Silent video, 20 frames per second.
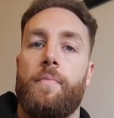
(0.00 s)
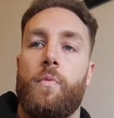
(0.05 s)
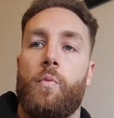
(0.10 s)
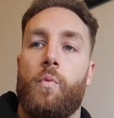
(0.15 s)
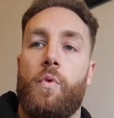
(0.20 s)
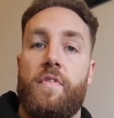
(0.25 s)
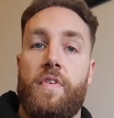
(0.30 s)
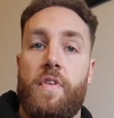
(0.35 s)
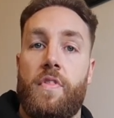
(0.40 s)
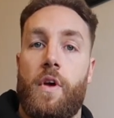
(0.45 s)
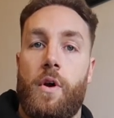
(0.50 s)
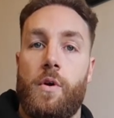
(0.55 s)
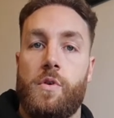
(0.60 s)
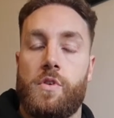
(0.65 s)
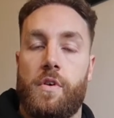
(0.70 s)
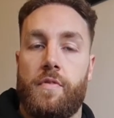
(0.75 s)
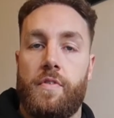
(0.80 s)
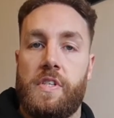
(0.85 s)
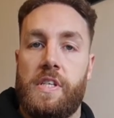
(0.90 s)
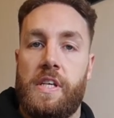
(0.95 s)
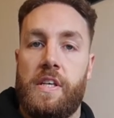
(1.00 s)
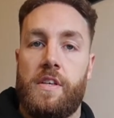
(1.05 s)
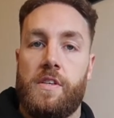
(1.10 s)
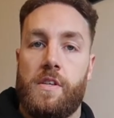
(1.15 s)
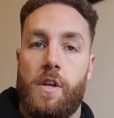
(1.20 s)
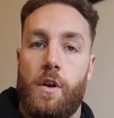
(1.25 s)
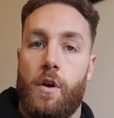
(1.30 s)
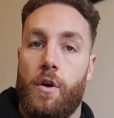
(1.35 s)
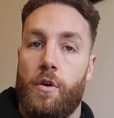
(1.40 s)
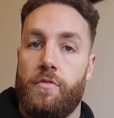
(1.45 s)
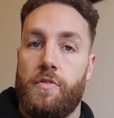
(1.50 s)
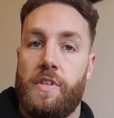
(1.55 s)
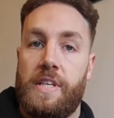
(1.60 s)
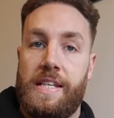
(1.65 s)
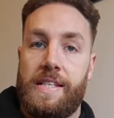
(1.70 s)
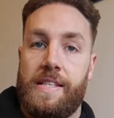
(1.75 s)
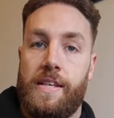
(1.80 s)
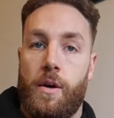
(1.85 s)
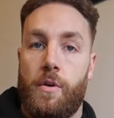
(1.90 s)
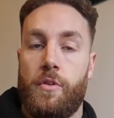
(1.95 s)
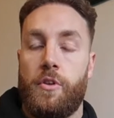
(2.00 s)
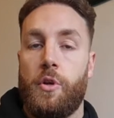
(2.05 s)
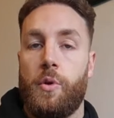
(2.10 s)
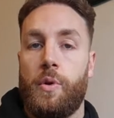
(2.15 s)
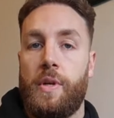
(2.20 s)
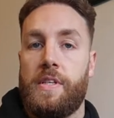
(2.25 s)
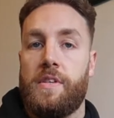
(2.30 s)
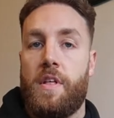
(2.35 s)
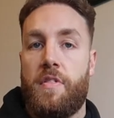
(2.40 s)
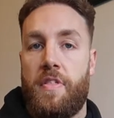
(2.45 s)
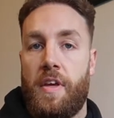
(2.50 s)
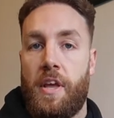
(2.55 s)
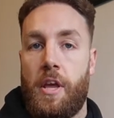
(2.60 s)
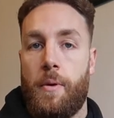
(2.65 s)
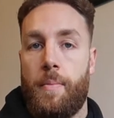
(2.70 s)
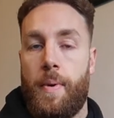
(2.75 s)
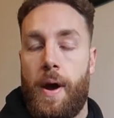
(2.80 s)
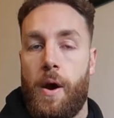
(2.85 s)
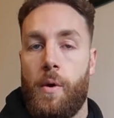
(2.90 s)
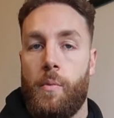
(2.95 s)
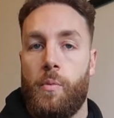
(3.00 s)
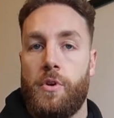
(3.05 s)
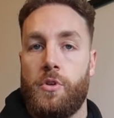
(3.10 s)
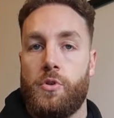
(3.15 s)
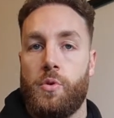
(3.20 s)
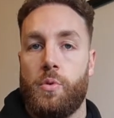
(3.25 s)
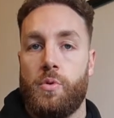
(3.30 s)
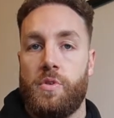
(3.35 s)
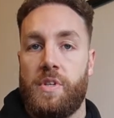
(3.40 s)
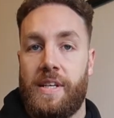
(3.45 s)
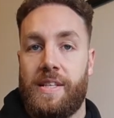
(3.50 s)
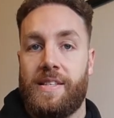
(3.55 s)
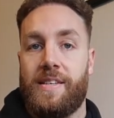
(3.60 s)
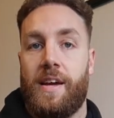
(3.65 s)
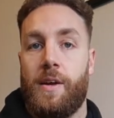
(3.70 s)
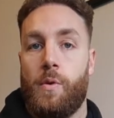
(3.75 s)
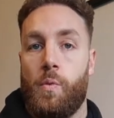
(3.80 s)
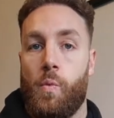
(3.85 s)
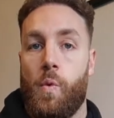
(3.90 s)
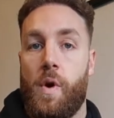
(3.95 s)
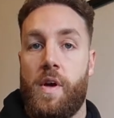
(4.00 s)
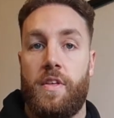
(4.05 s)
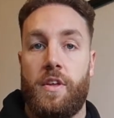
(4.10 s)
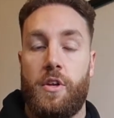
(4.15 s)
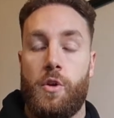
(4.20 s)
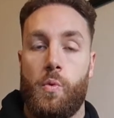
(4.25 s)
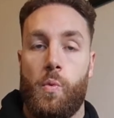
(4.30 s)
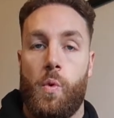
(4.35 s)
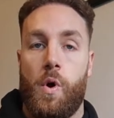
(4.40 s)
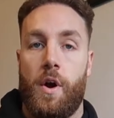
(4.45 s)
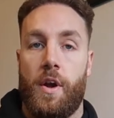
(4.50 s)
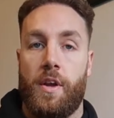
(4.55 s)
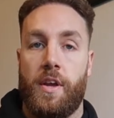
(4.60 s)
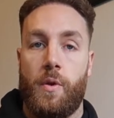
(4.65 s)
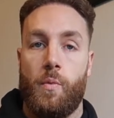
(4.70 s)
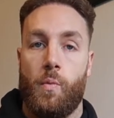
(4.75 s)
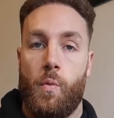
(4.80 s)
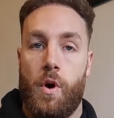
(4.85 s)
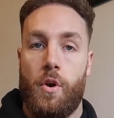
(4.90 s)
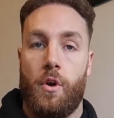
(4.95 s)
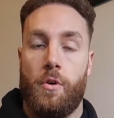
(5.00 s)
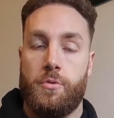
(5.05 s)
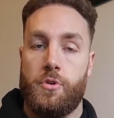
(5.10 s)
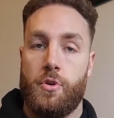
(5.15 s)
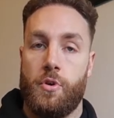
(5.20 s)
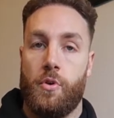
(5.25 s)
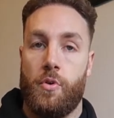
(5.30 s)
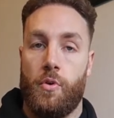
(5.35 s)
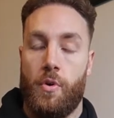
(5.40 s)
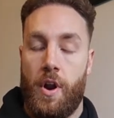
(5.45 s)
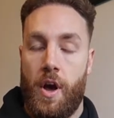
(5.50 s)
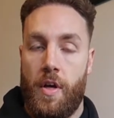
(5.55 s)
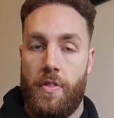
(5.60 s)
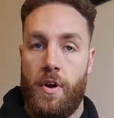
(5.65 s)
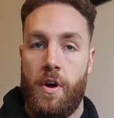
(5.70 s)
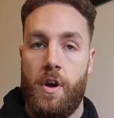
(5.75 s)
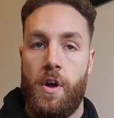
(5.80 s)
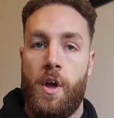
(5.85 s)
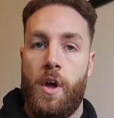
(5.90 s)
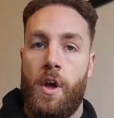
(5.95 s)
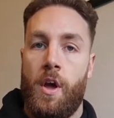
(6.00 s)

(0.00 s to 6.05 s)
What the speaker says: Within those, obviously, there's a lot of detail that you need to think about, which will dictate whether you work in one option or another.